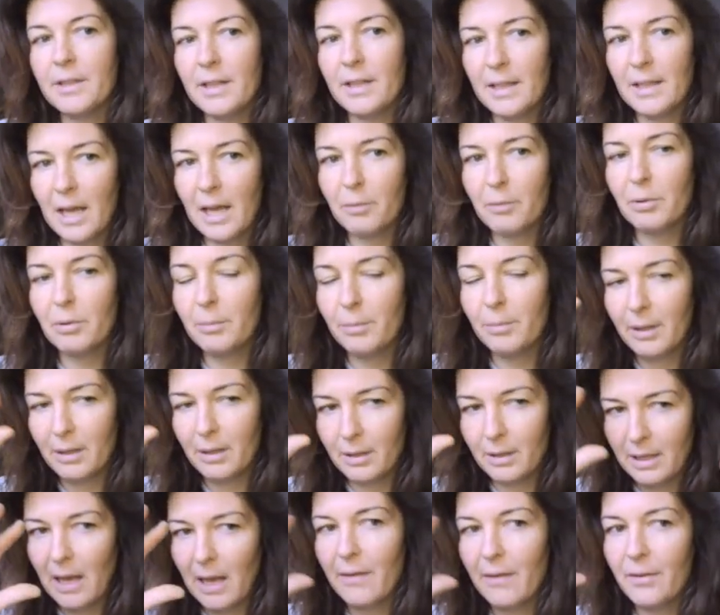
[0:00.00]
and I will be
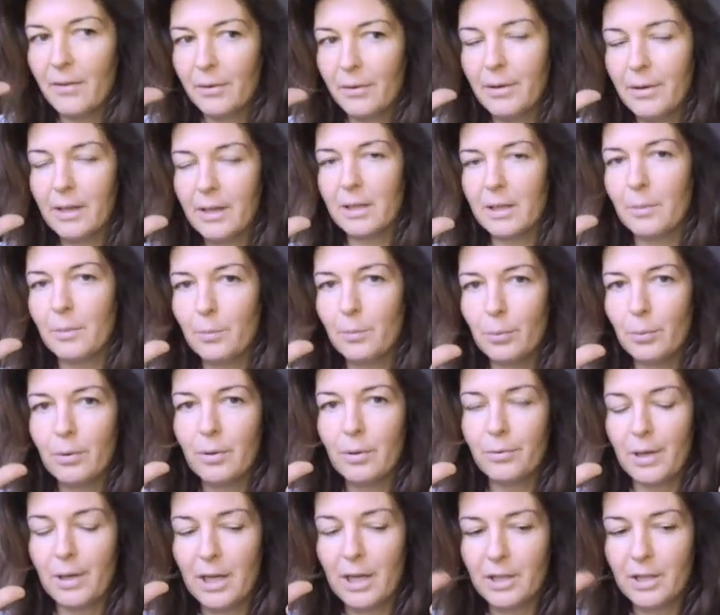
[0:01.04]
covering the book
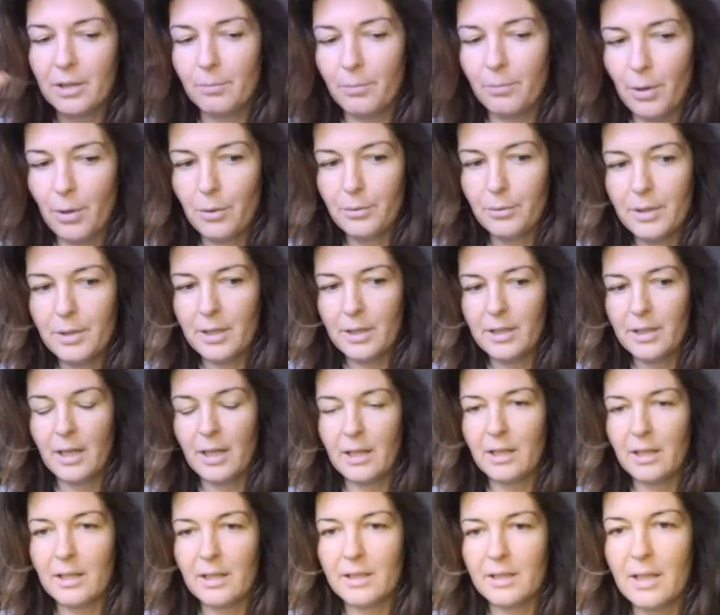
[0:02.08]
creation process
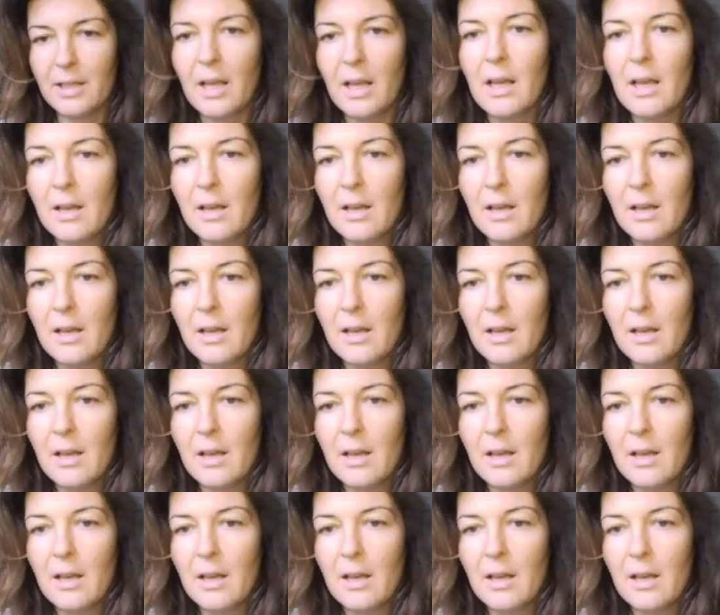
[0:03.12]
in this